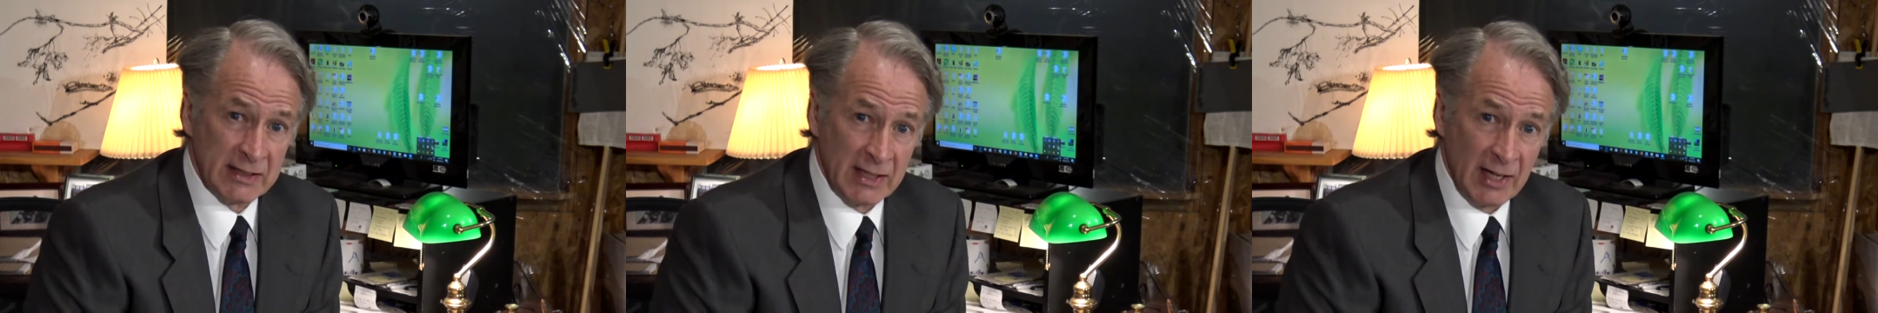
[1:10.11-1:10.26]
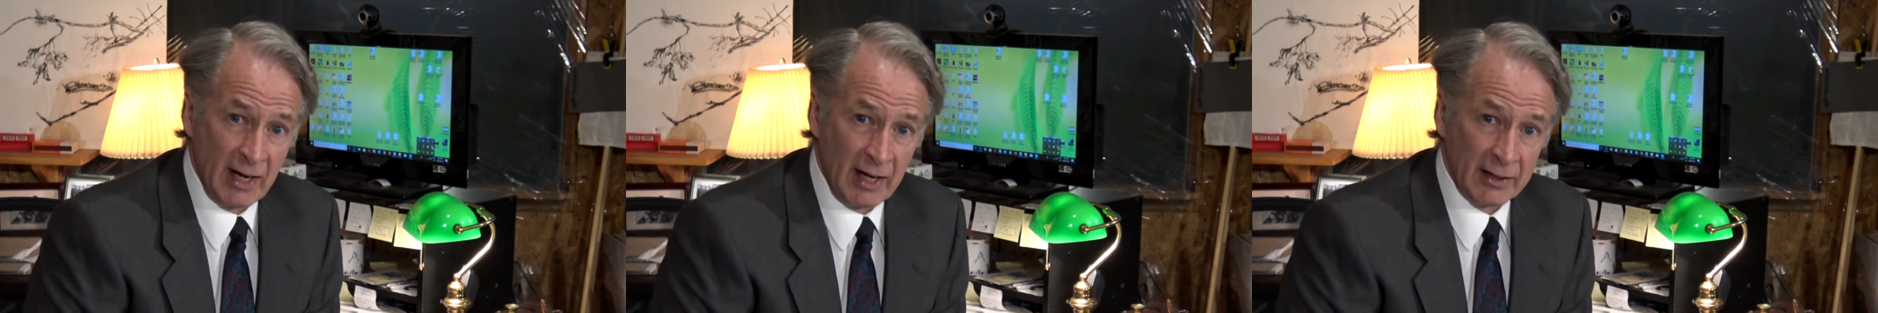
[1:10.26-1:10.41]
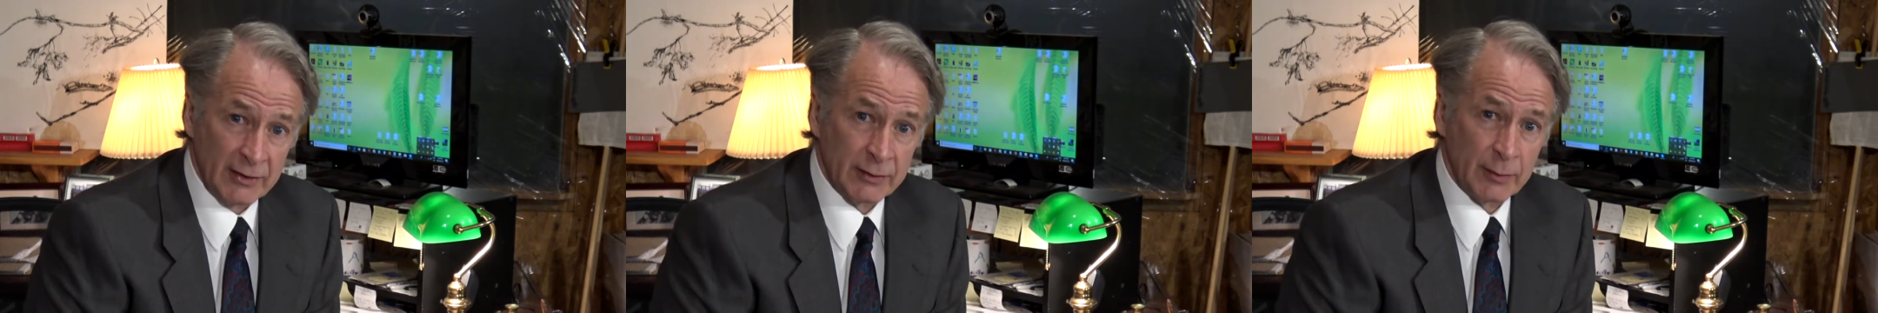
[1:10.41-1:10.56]

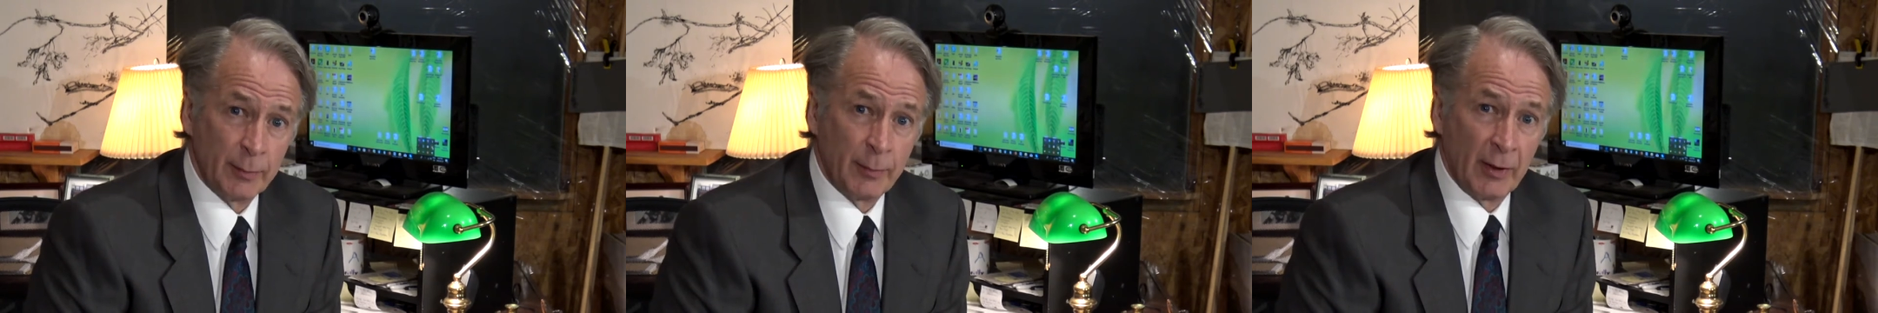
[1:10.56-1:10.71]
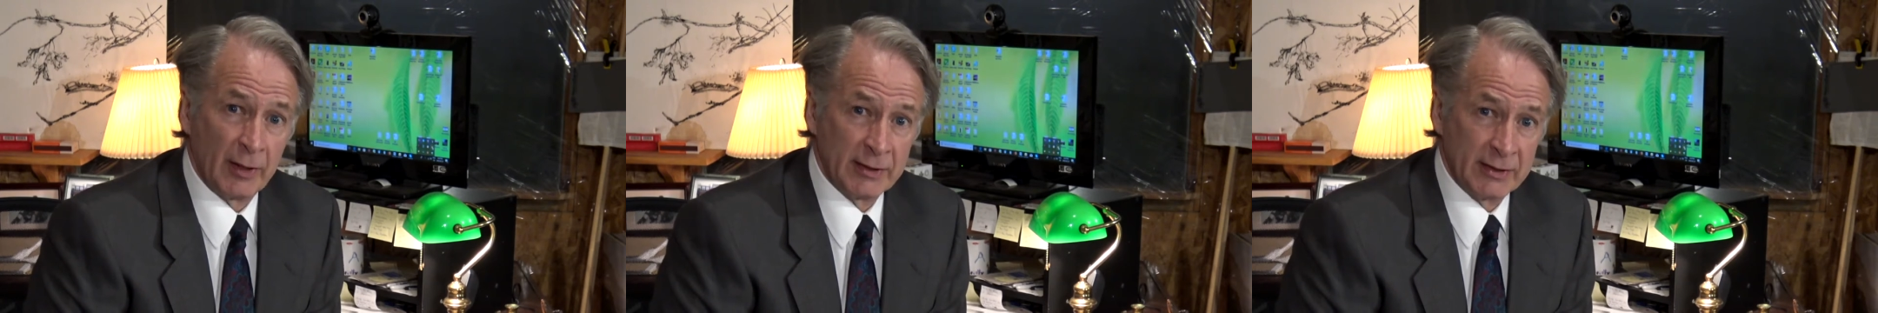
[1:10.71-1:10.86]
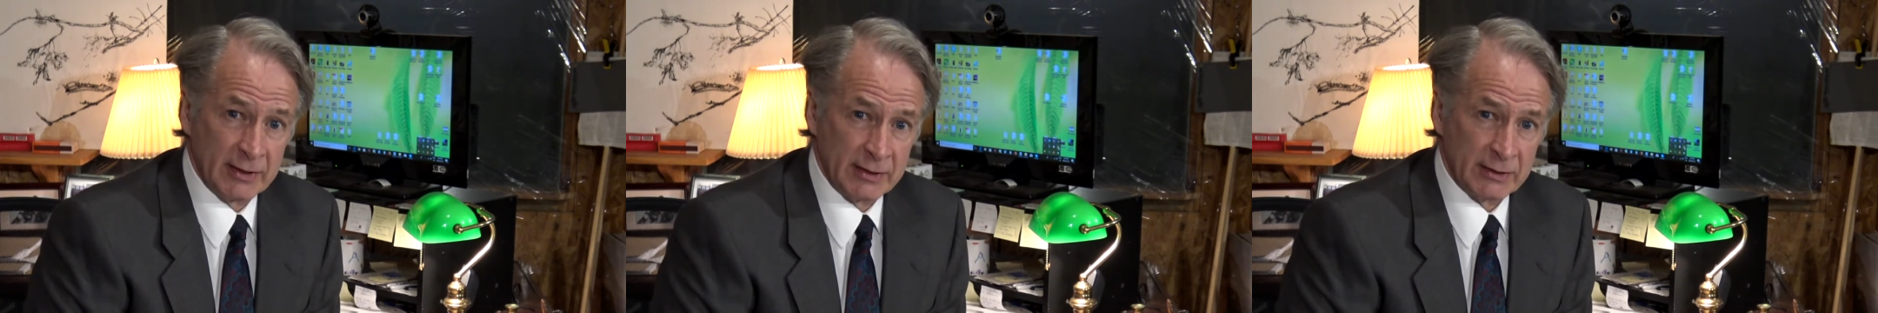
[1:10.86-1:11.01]
not
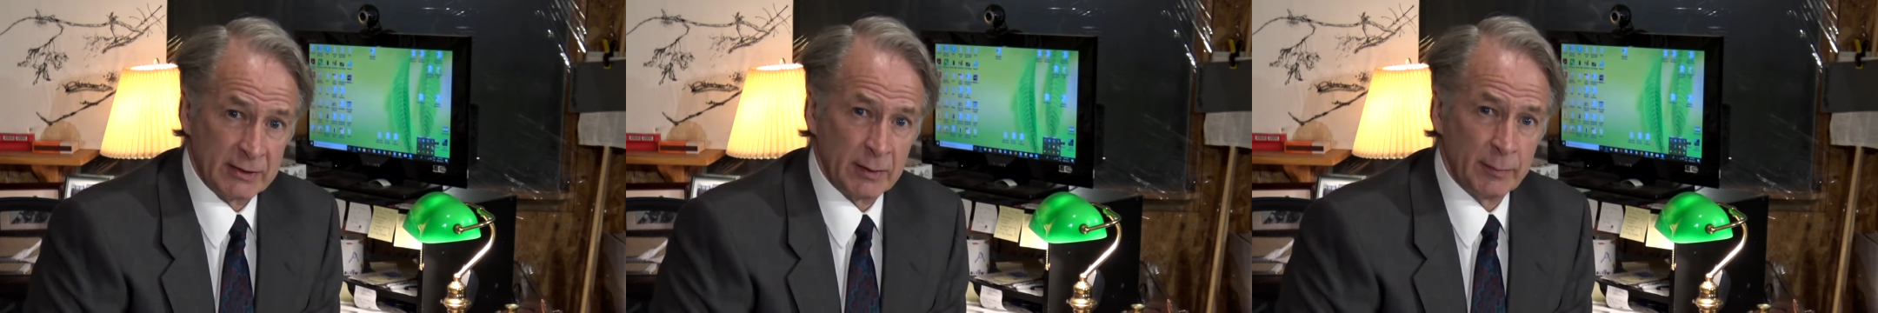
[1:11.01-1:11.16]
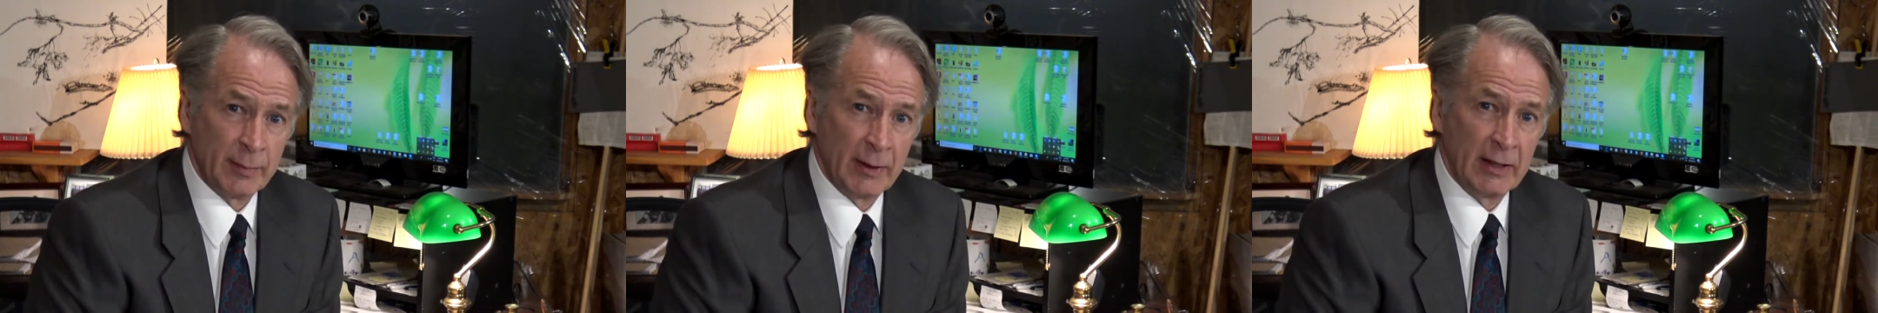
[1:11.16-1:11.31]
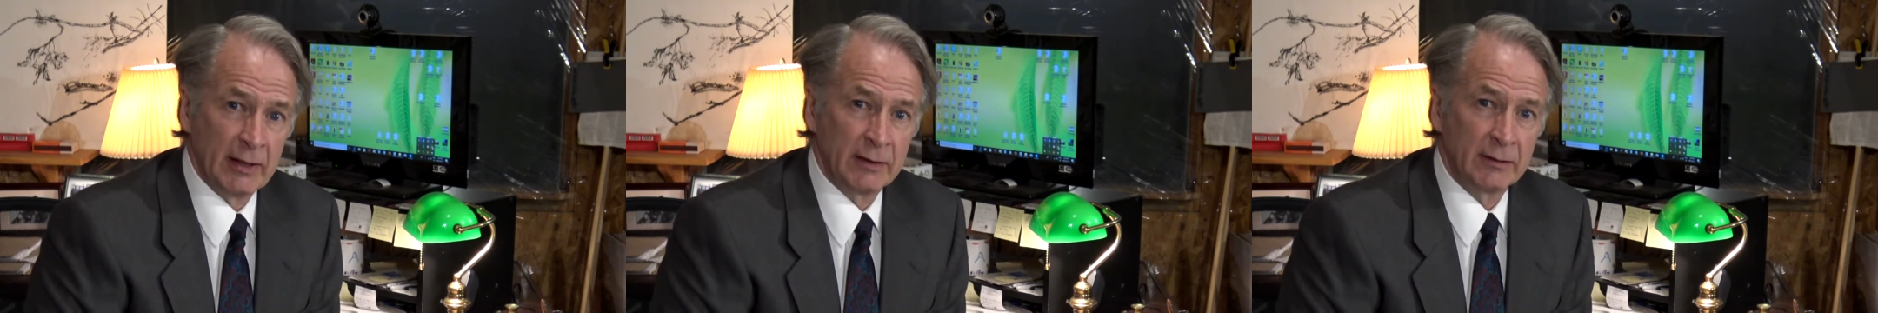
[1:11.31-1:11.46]

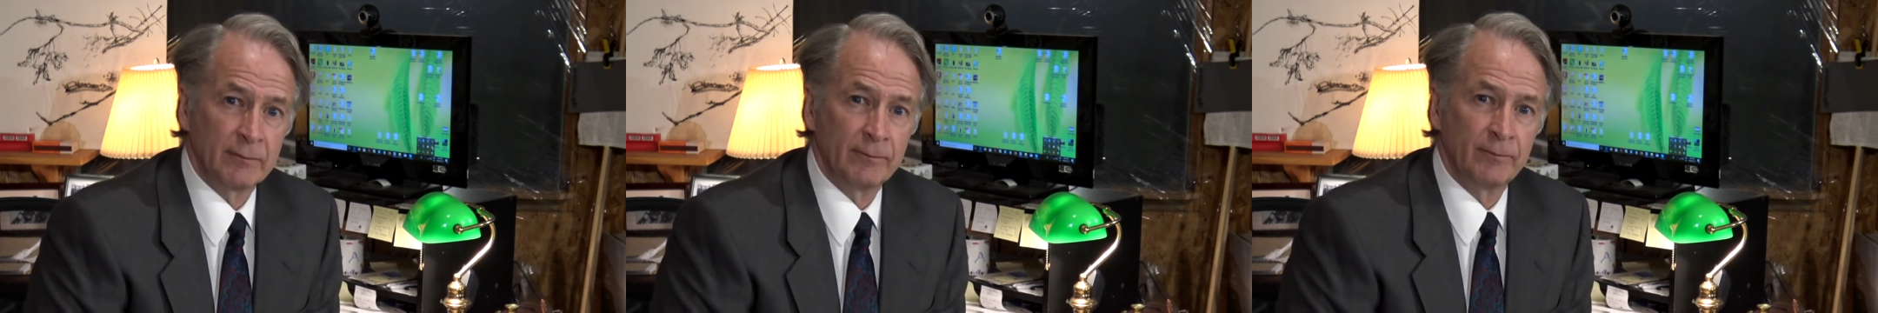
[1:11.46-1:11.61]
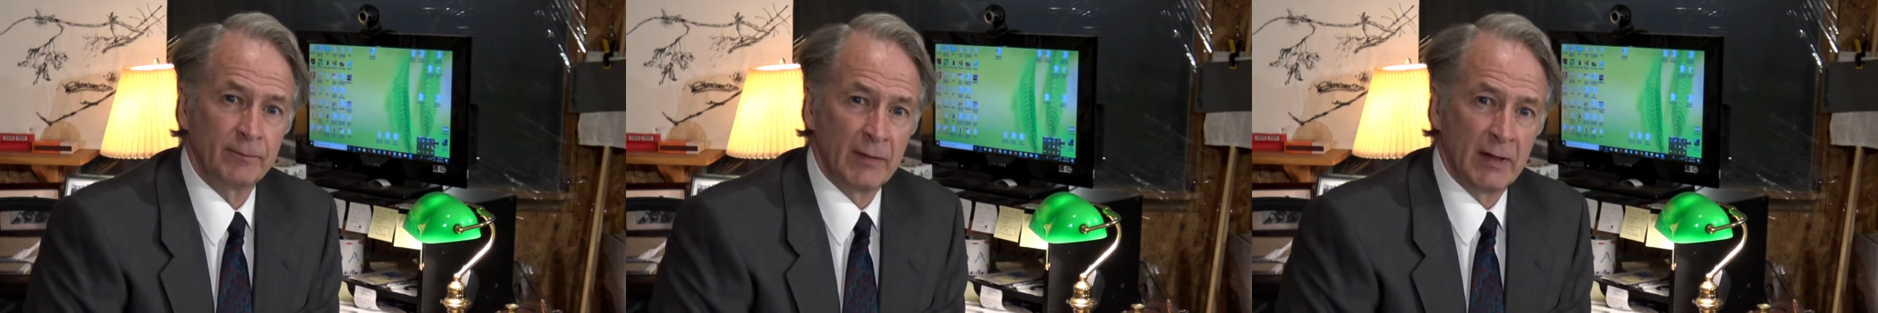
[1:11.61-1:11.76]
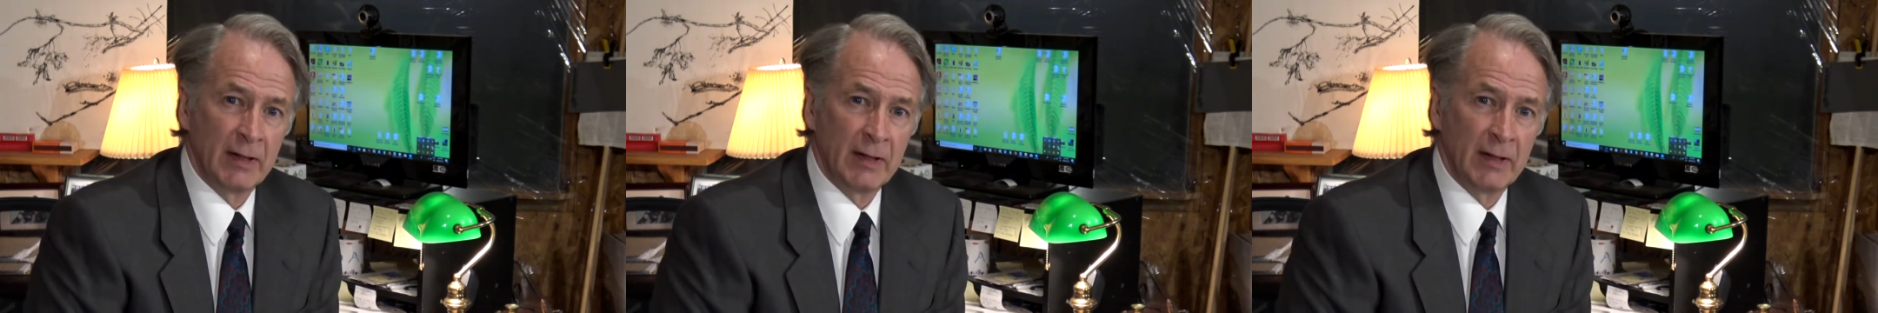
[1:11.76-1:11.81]
participate